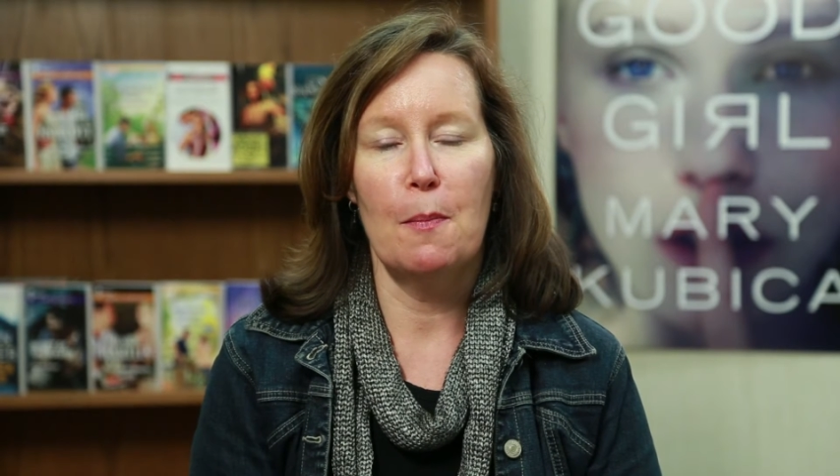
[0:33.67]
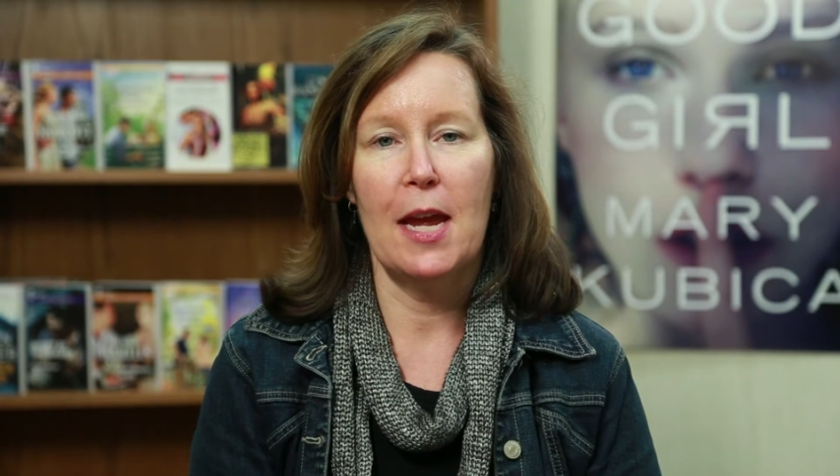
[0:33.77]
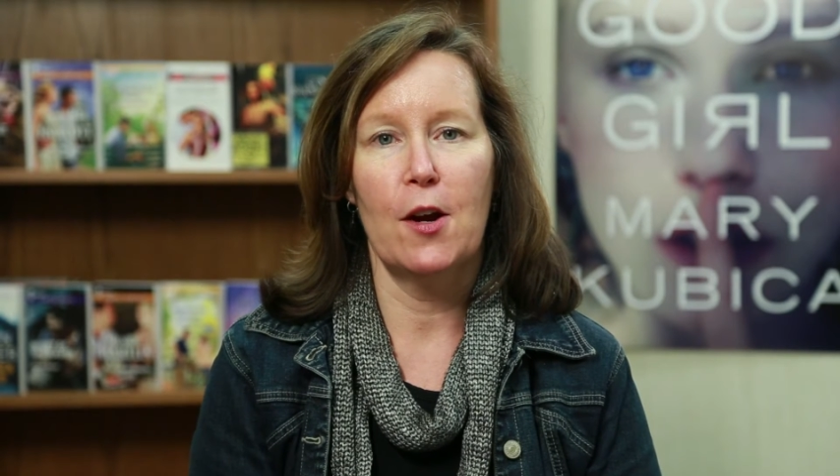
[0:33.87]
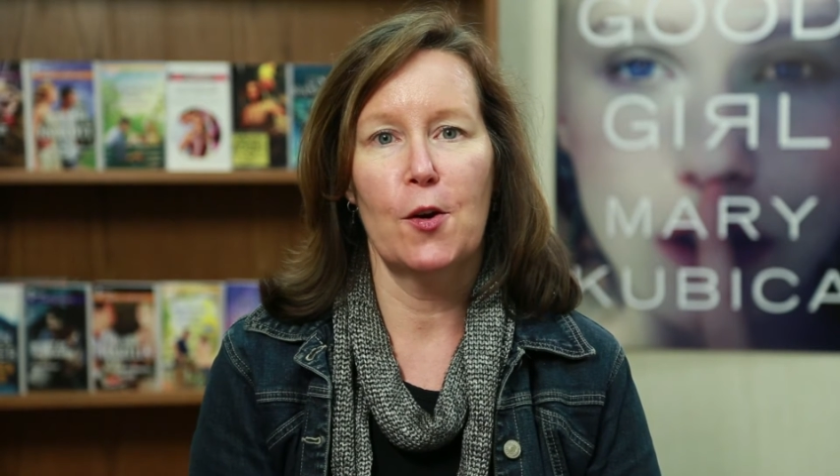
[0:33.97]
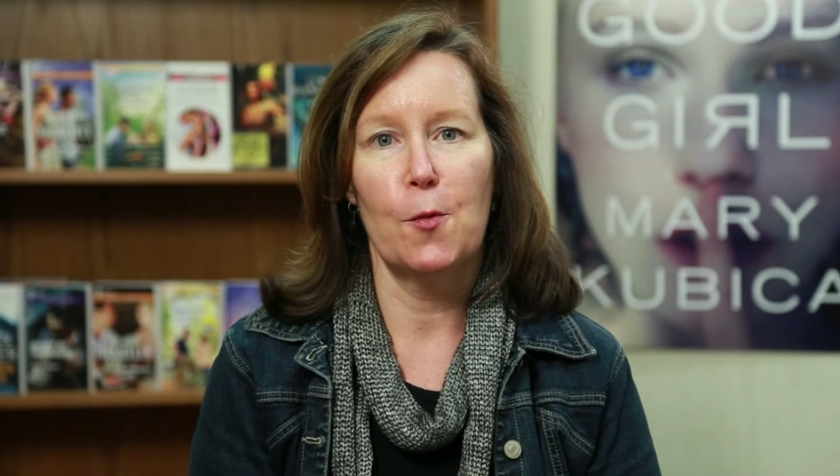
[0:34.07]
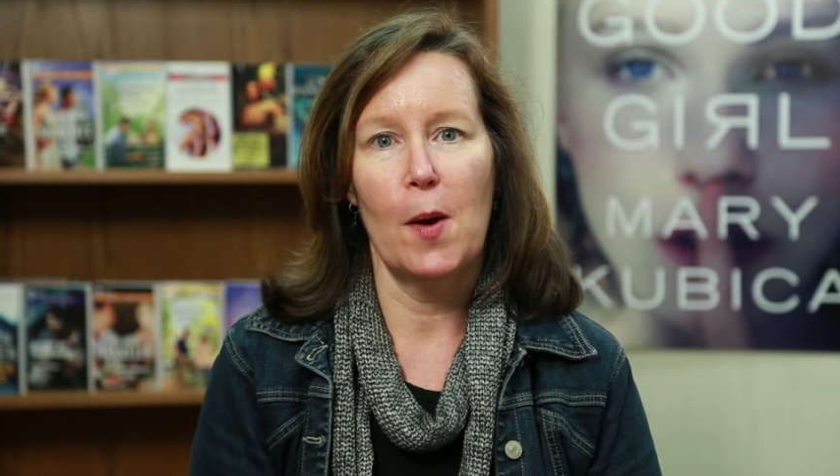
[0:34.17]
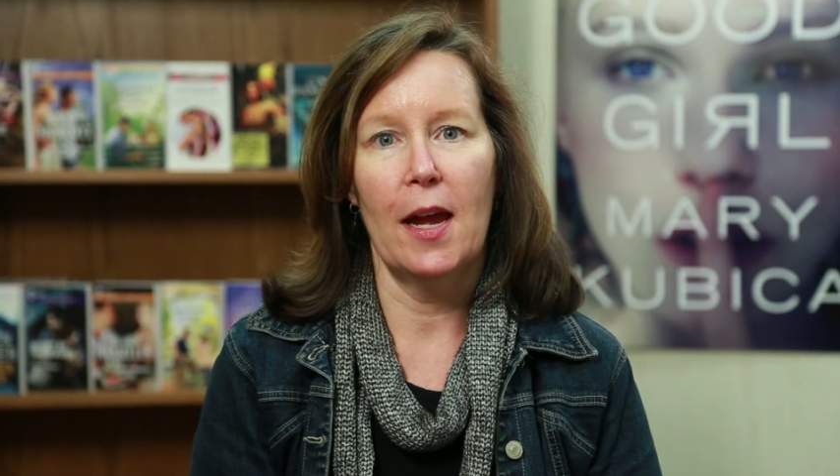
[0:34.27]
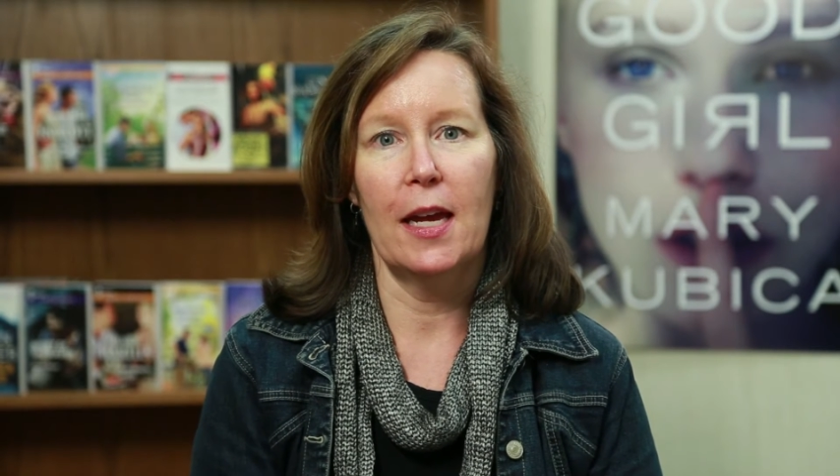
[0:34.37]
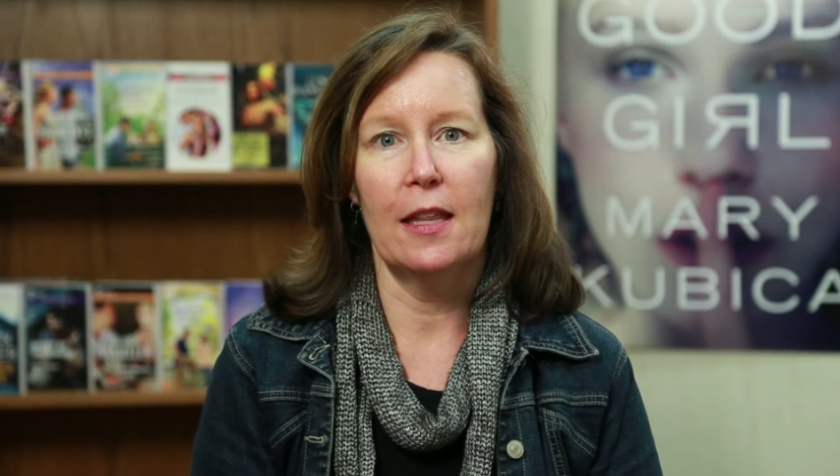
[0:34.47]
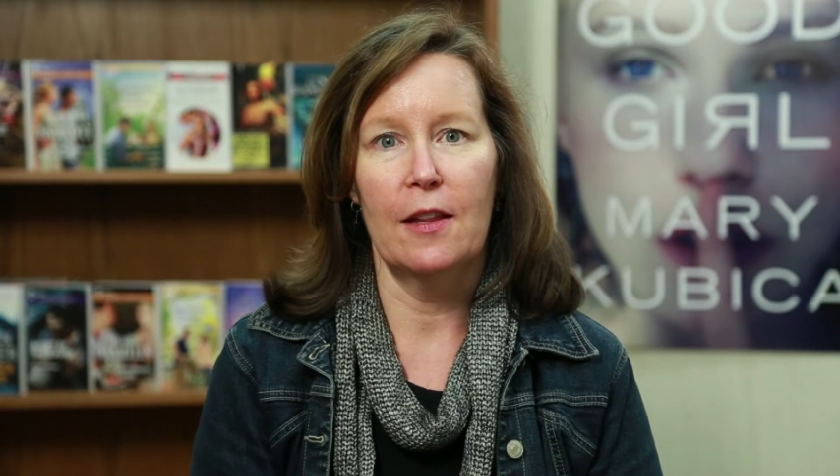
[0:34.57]
make her
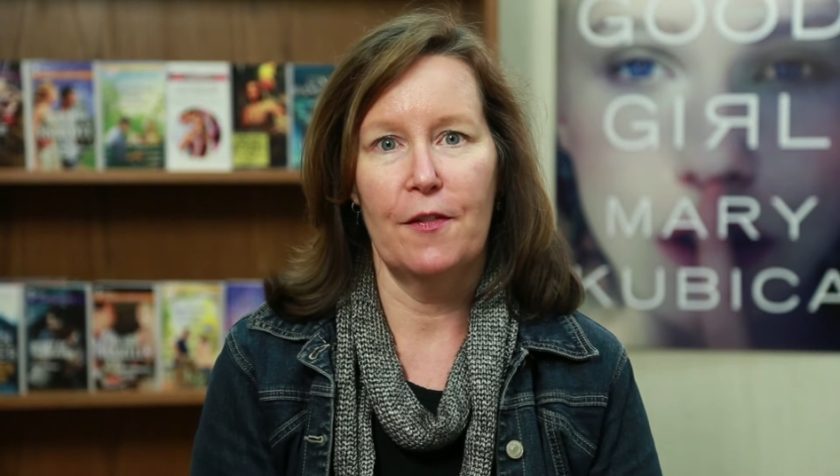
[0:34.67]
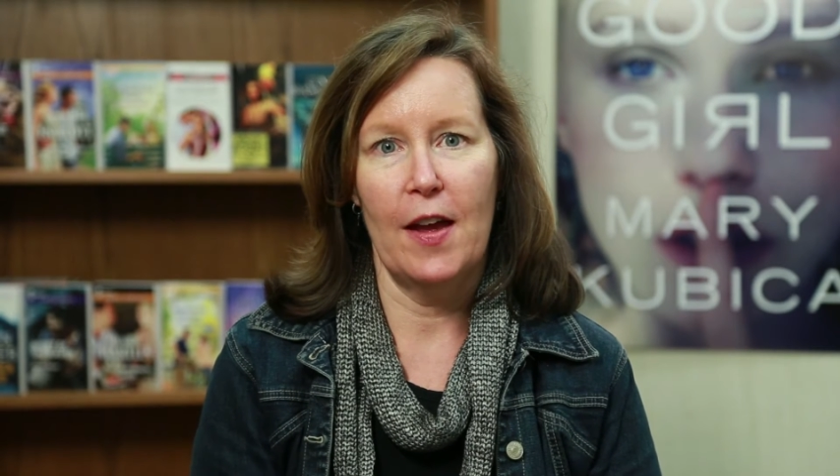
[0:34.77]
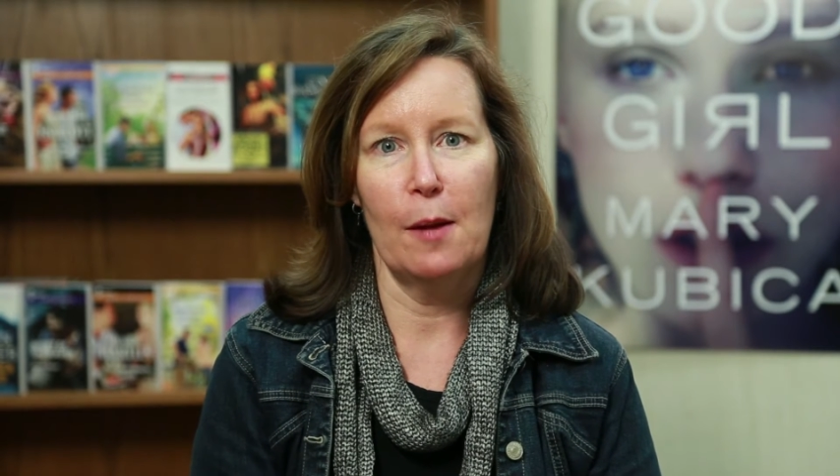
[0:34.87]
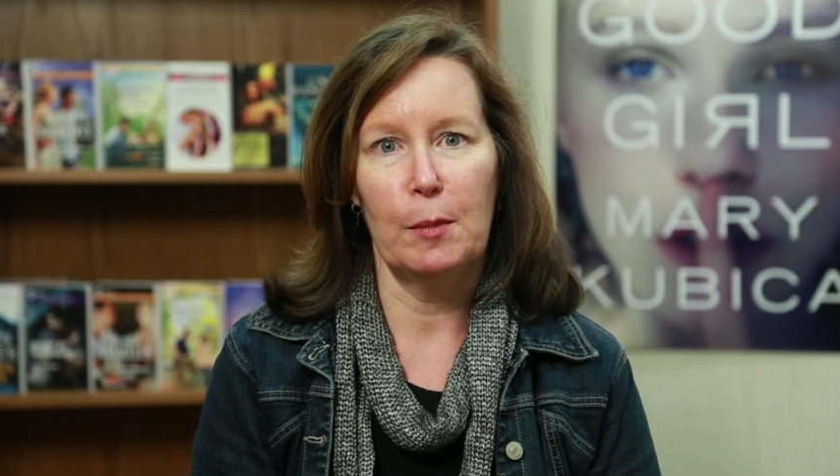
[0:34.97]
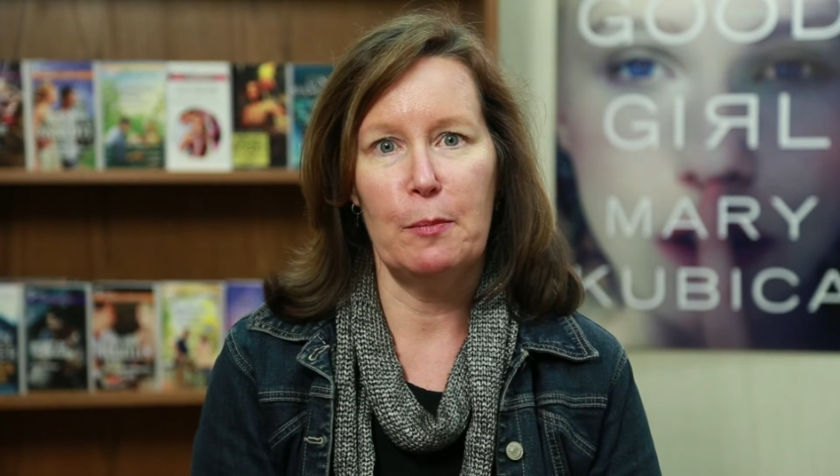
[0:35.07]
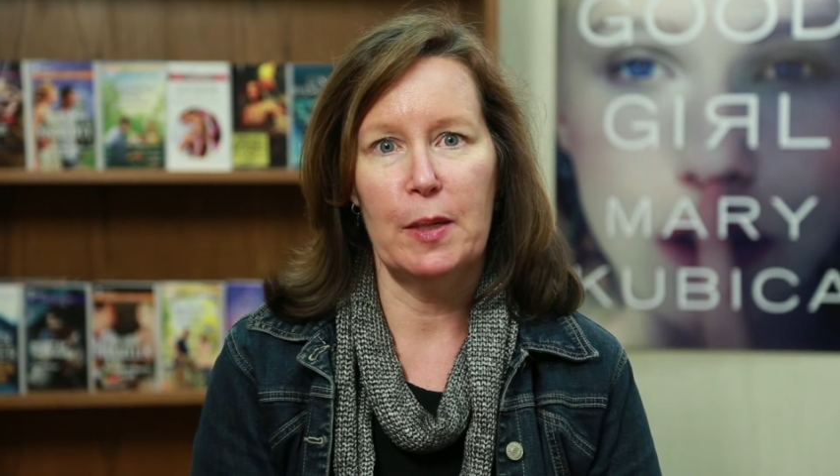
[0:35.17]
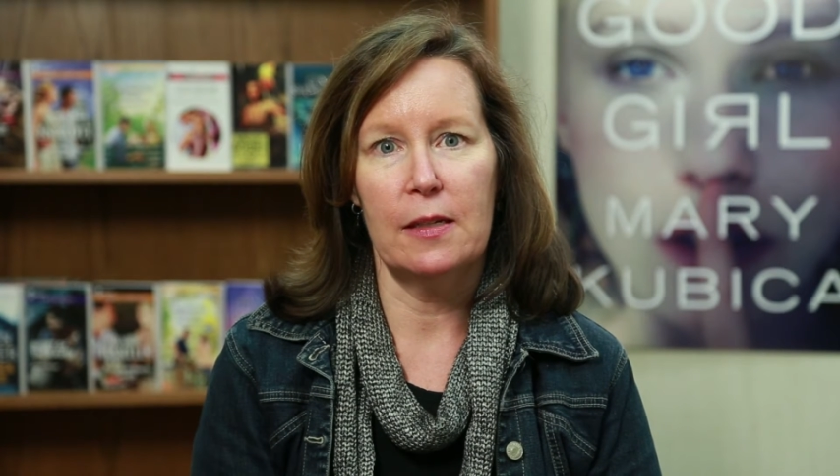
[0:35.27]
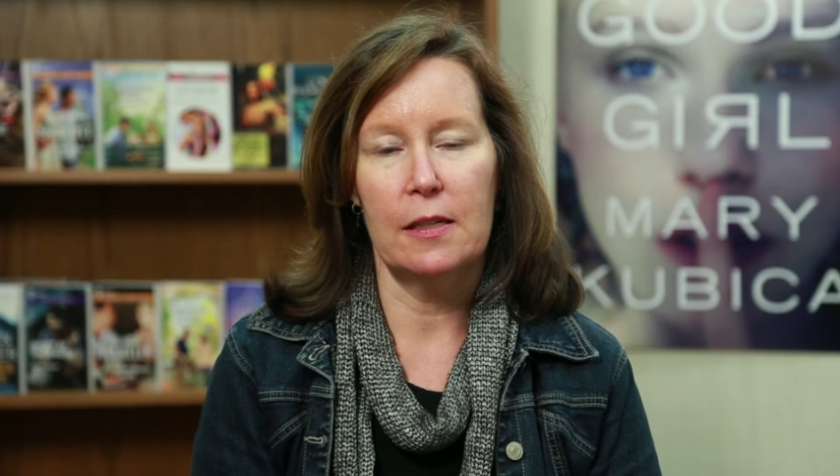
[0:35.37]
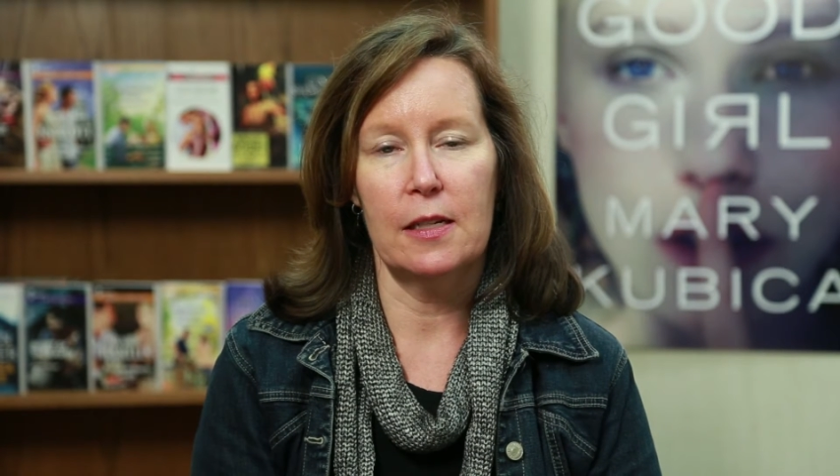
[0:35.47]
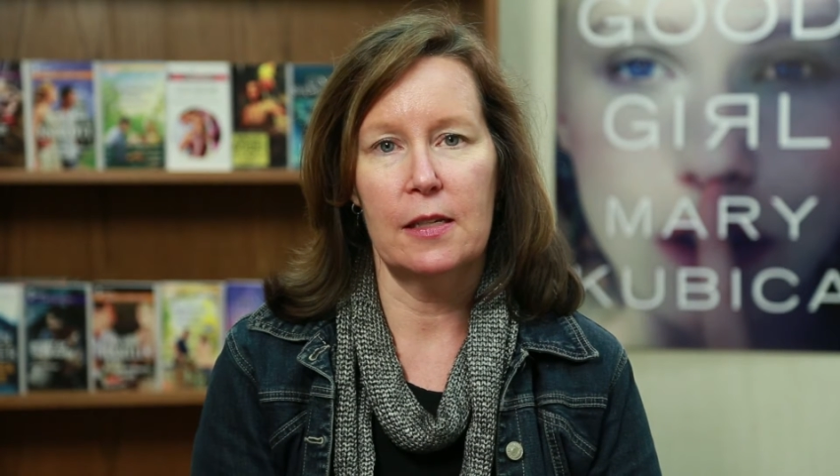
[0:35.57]
way in the family
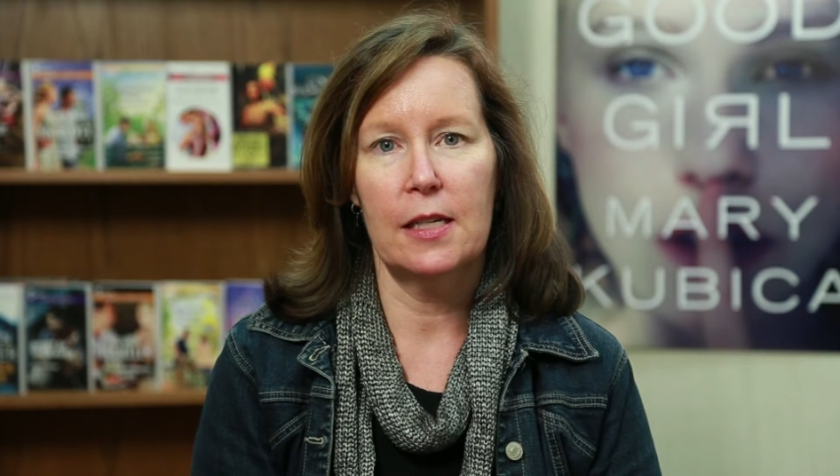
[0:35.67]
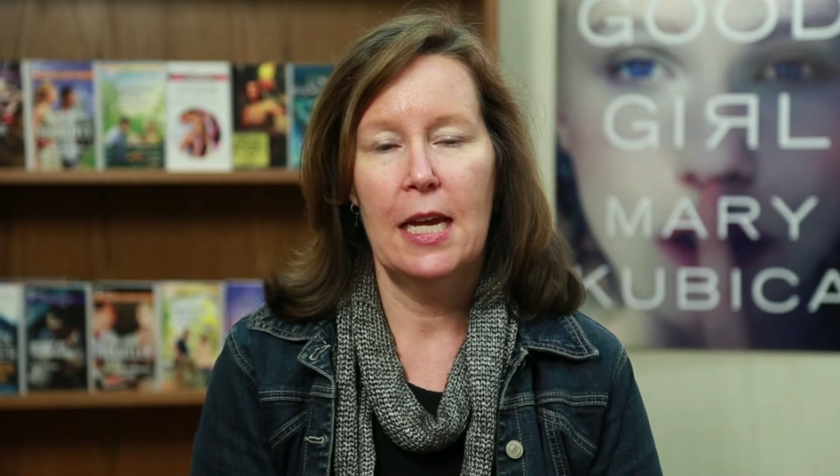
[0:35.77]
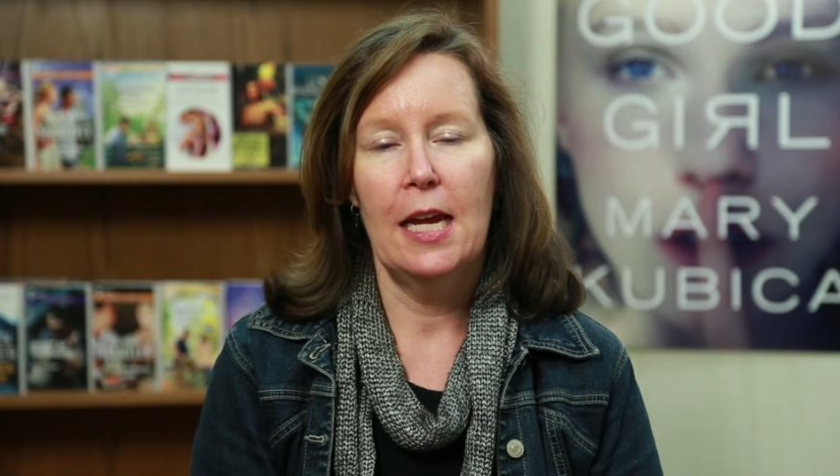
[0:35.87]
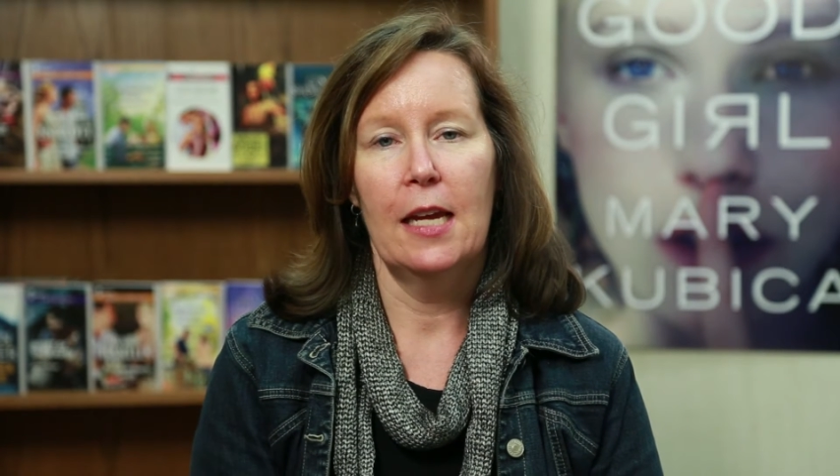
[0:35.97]
business.